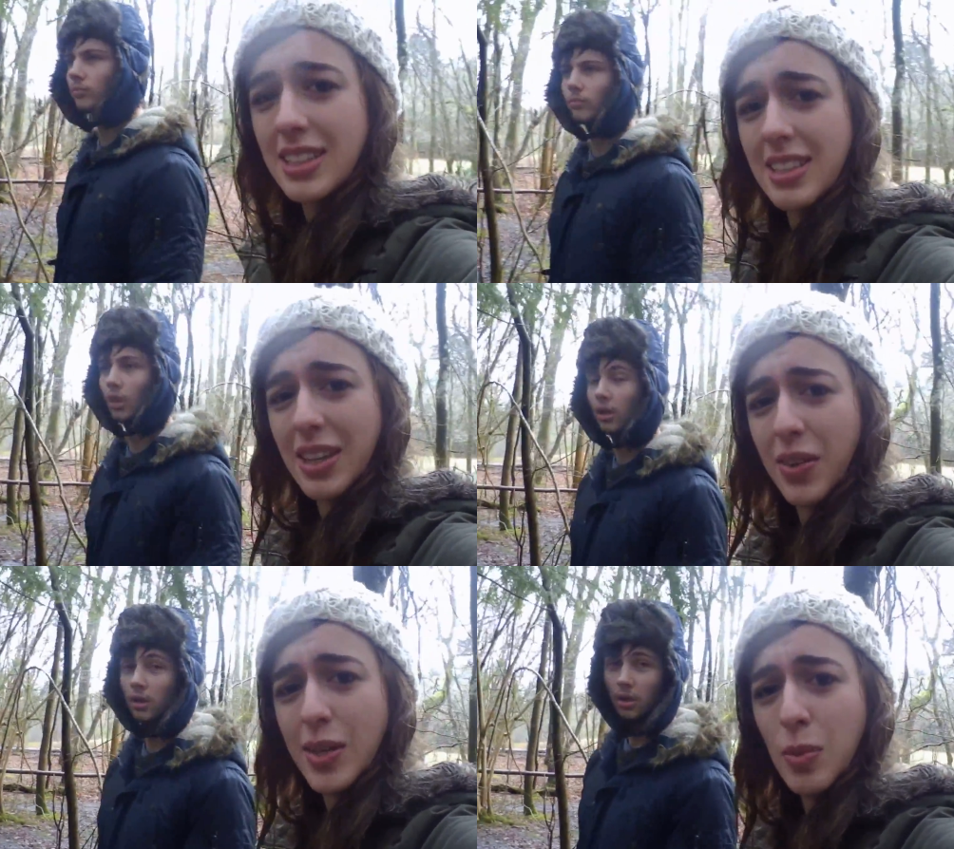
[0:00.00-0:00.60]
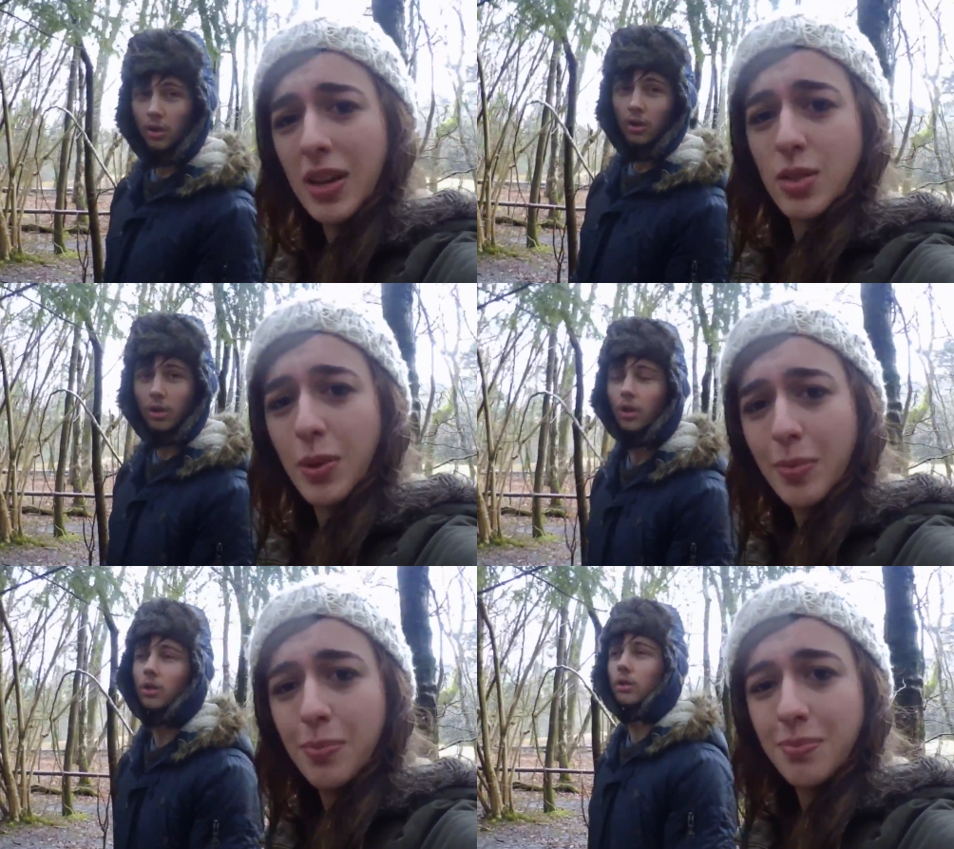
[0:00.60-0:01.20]
Speaker 1: isn't going as well as
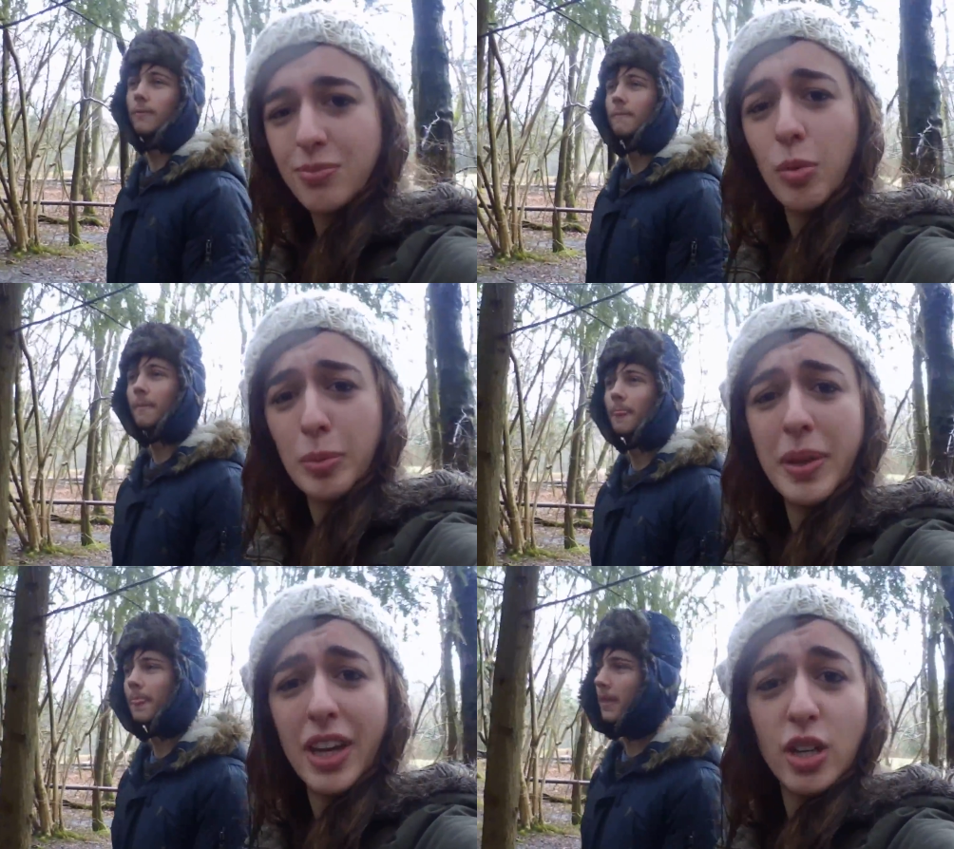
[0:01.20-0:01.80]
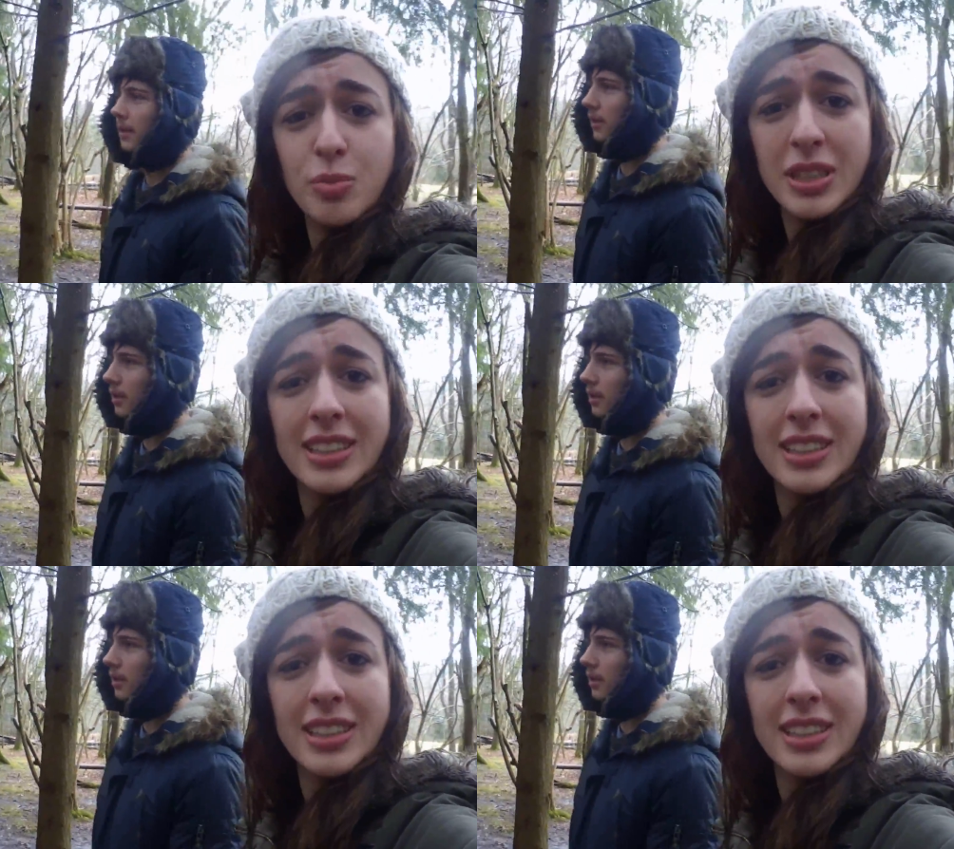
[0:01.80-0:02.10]
we probably hoped.